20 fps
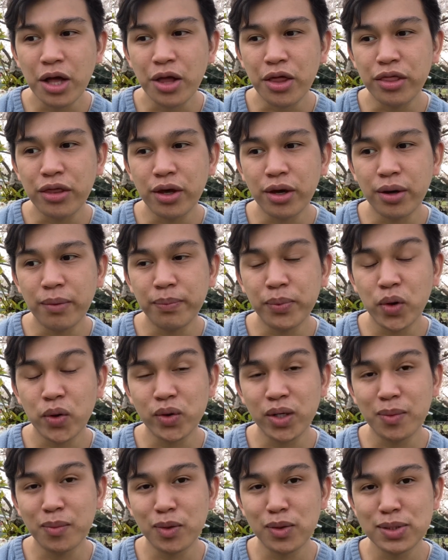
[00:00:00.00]
the
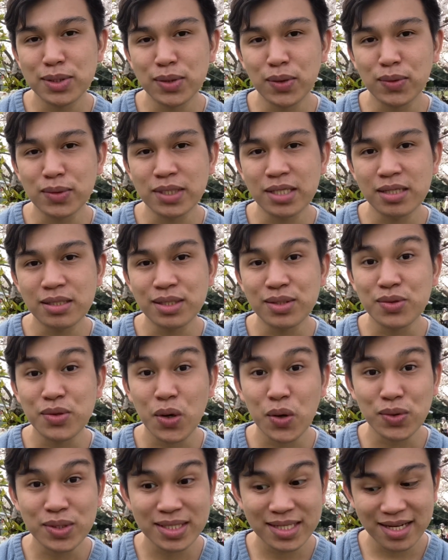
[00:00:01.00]
program consultant's
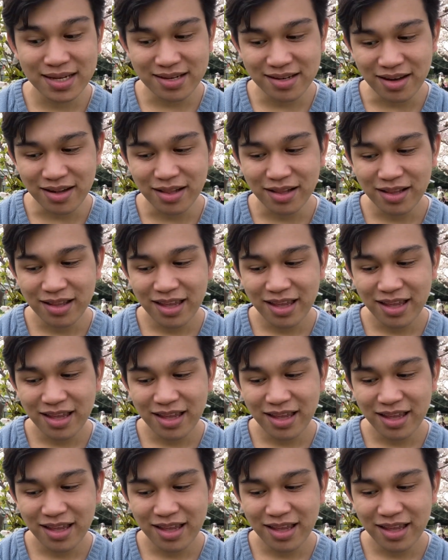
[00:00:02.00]
go signal.